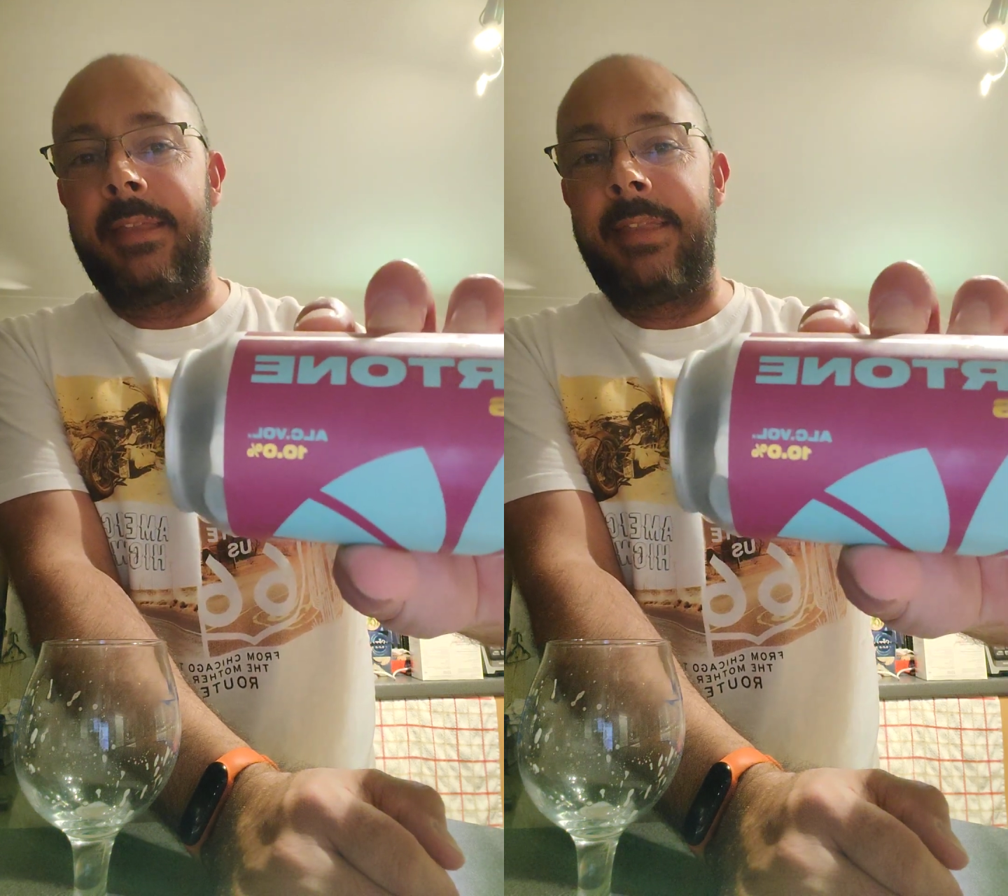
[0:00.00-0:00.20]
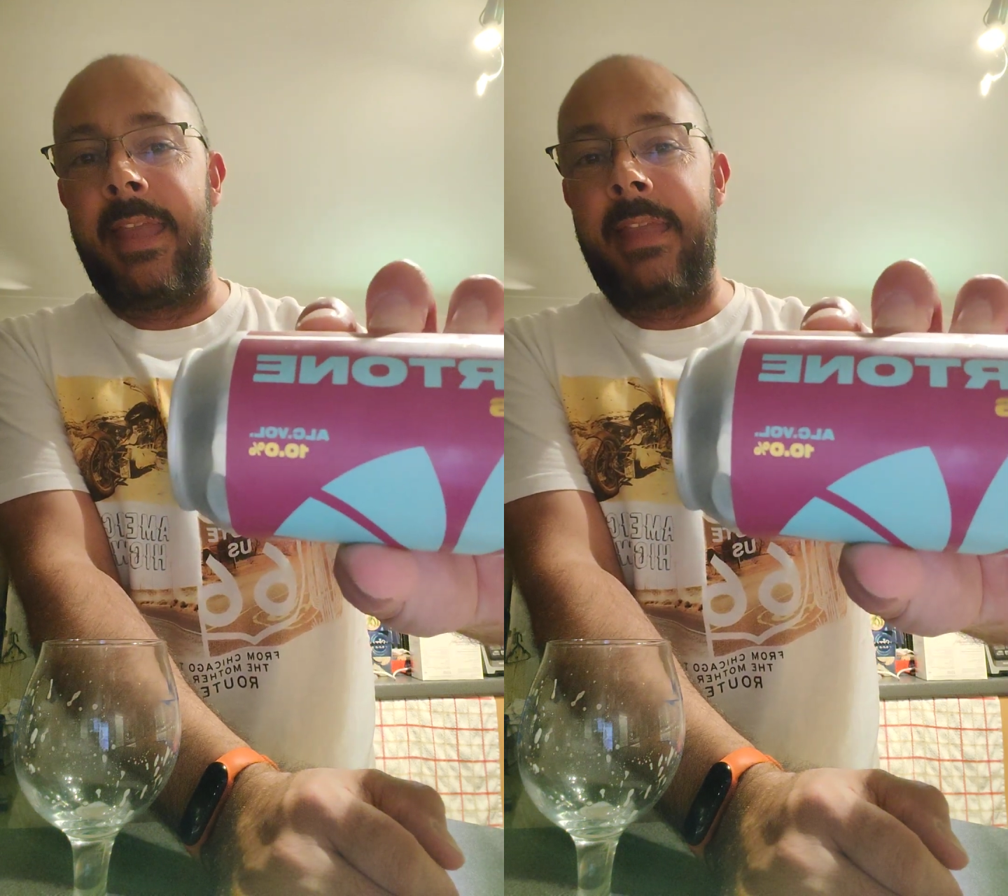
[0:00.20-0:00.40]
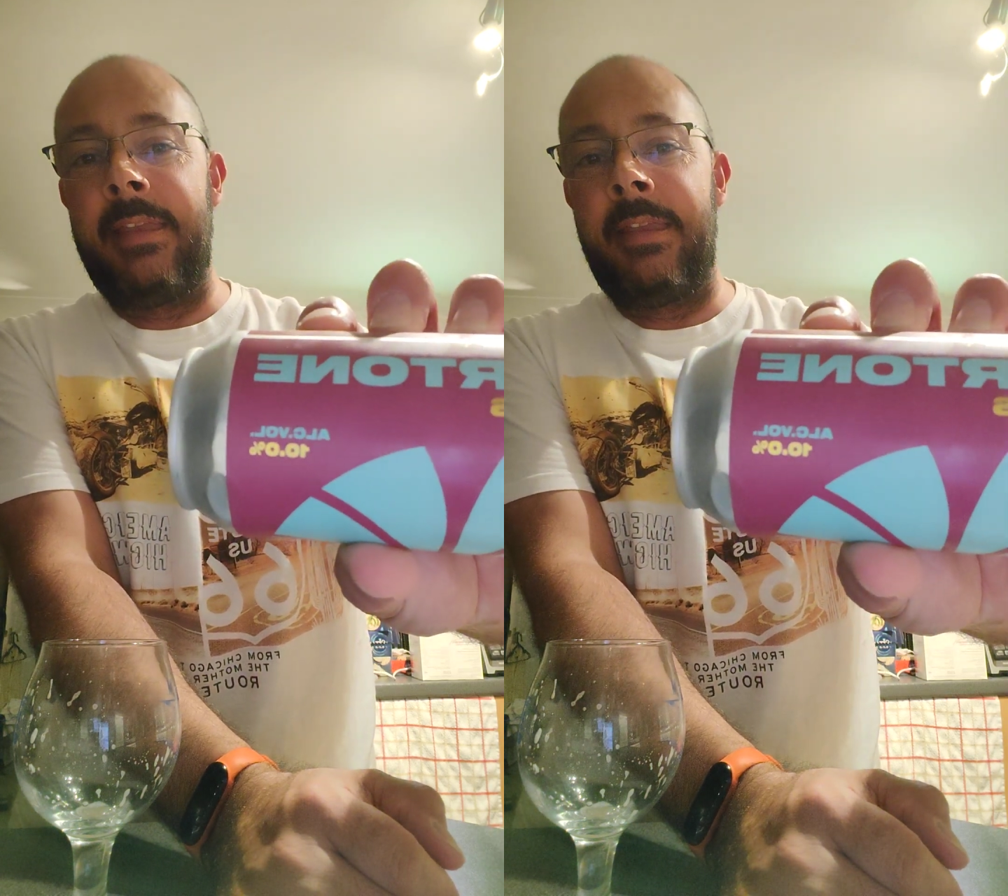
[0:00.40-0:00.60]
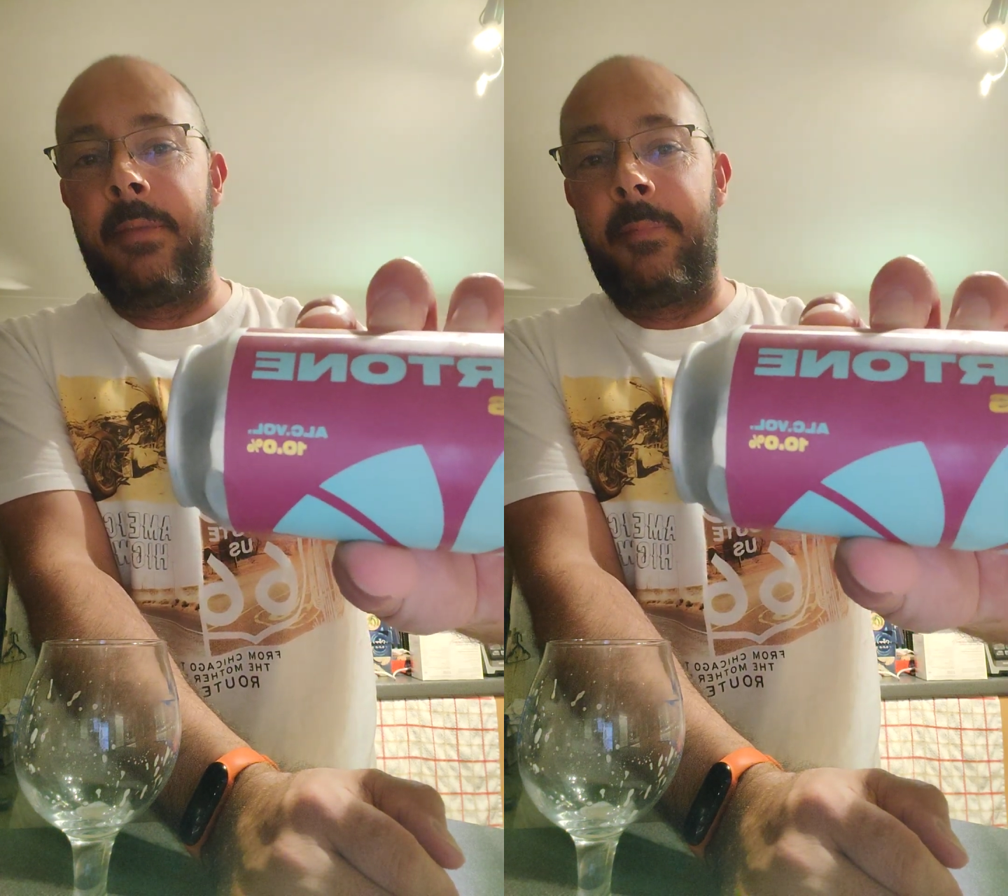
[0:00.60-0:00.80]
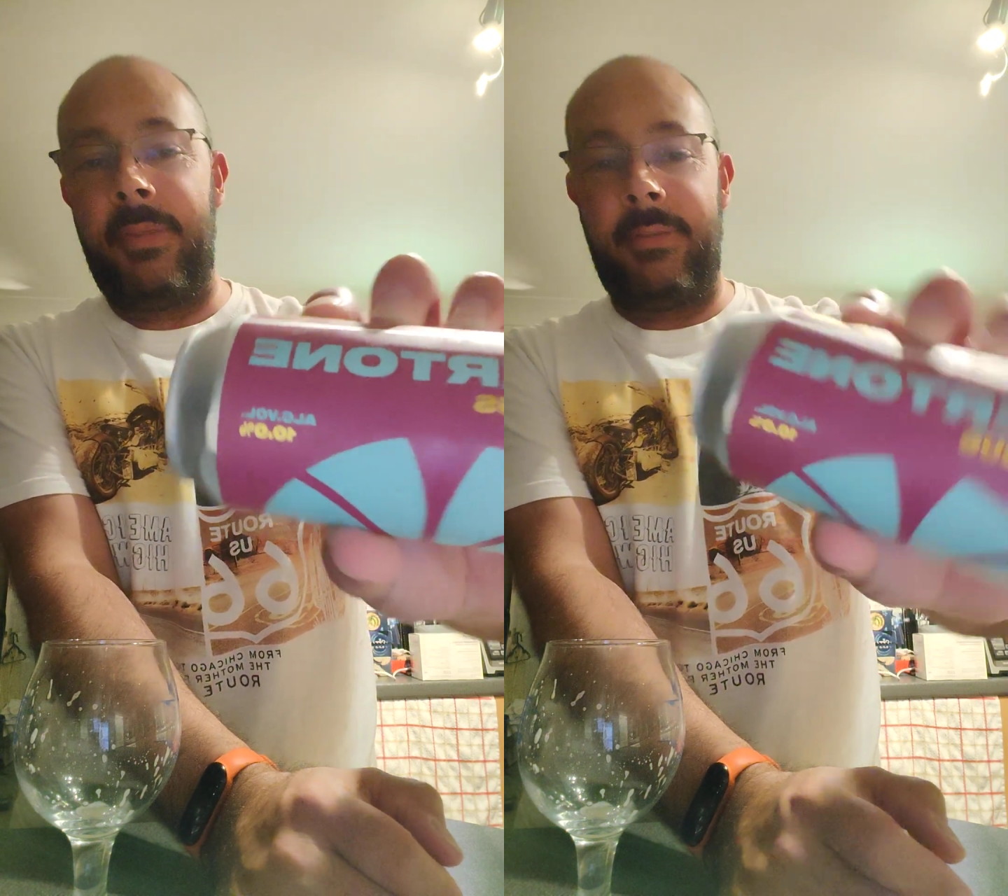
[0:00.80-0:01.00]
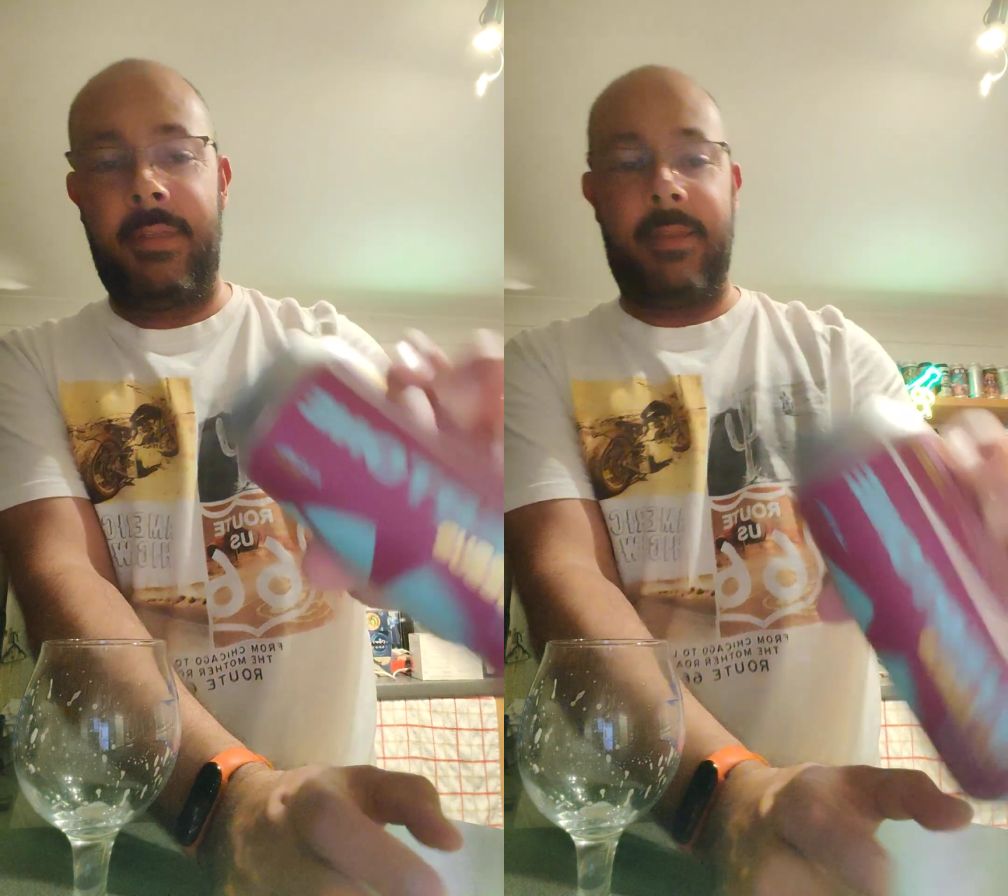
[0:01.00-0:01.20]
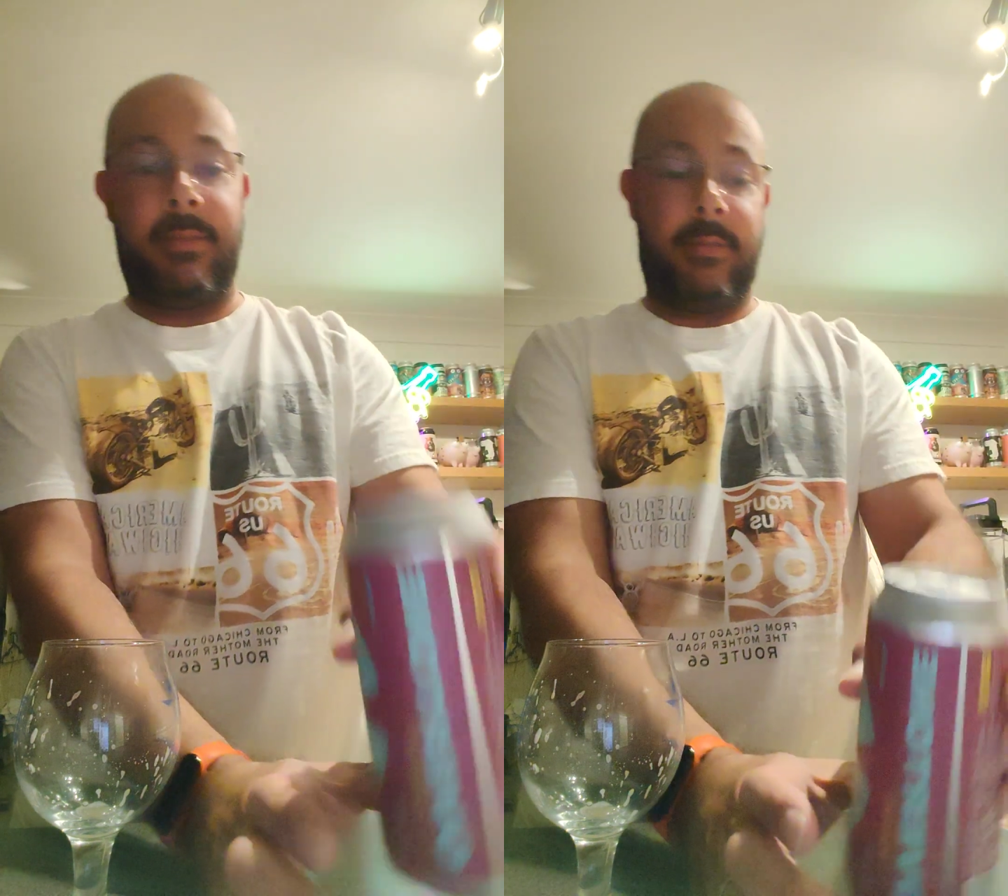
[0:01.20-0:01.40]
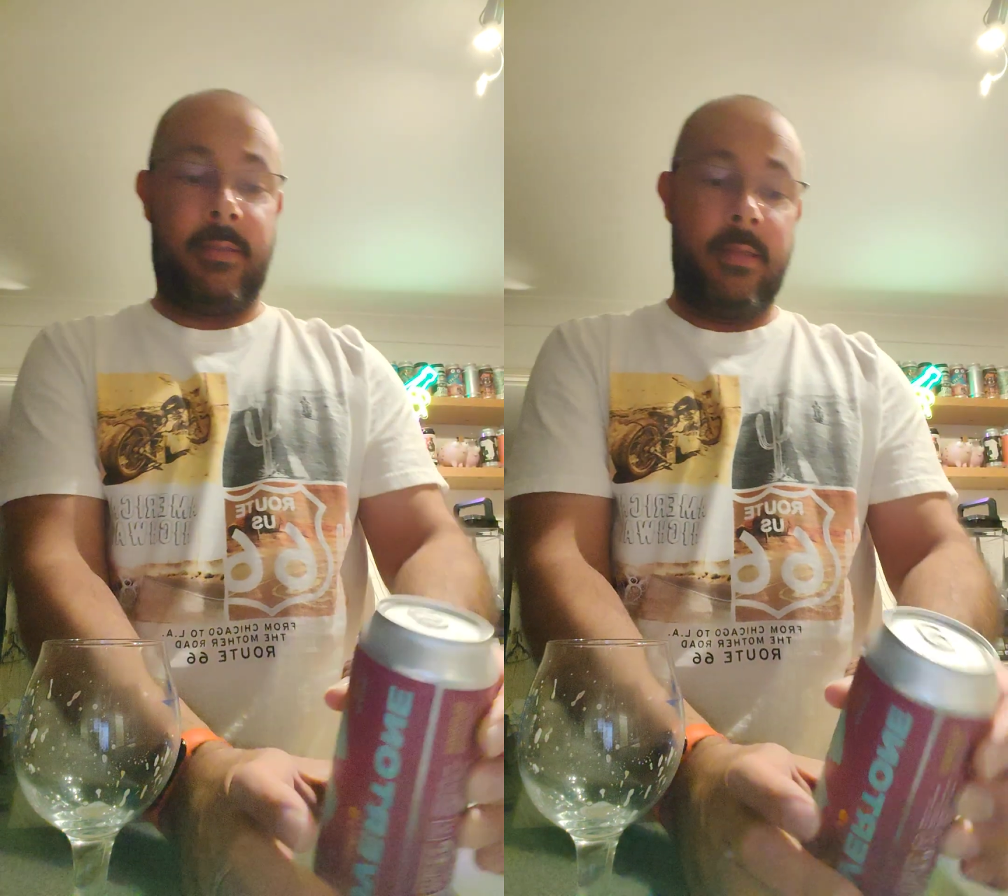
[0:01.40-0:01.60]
10%.